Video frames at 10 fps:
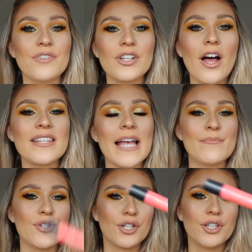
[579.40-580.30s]
And for gloss,
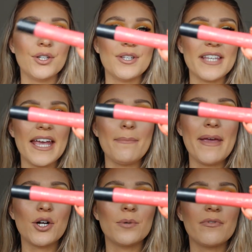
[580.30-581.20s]
I'm just going to use a
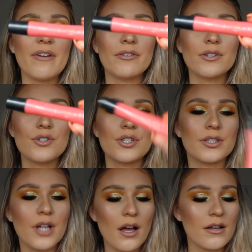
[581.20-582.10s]
Makeup
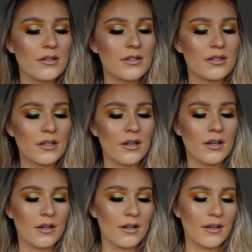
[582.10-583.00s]
Revolution gloss.
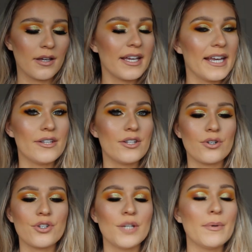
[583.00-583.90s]
It does
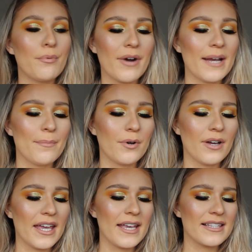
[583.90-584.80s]
look super bright,
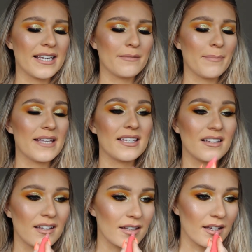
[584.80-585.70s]
but it is like
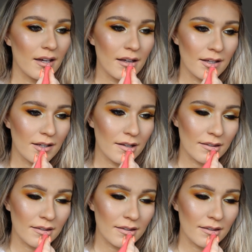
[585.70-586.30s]
basically clear.